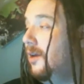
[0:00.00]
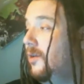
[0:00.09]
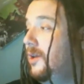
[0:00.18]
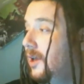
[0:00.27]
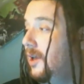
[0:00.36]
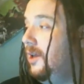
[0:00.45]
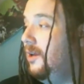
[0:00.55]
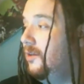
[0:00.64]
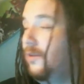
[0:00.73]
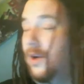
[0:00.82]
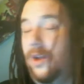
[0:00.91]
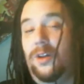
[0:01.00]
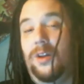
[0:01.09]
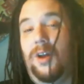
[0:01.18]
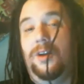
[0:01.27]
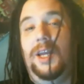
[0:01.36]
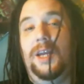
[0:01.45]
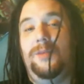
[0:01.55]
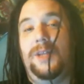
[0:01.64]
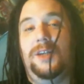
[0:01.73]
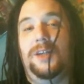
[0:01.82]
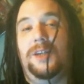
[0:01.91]
and he is running a long game,
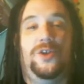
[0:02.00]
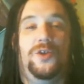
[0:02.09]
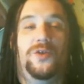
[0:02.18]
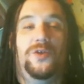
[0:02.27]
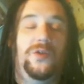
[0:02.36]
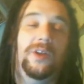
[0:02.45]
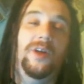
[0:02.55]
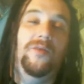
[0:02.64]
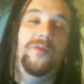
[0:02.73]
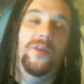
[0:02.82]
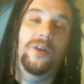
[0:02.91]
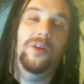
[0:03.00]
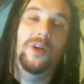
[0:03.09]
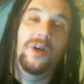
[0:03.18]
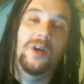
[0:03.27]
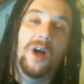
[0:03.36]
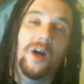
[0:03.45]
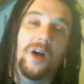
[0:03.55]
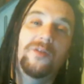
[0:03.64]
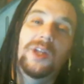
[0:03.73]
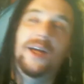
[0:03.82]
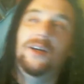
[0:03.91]
and that just shows the level of
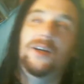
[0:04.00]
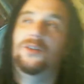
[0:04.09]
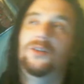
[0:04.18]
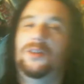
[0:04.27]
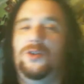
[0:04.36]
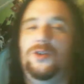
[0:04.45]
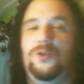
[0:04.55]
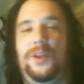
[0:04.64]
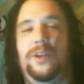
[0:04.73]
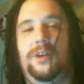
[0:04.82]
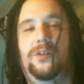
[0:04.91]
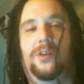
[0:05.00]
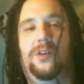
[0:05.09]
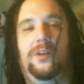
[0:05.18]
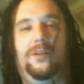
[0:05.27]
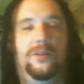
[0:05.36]
layers that Jimmy thinks on.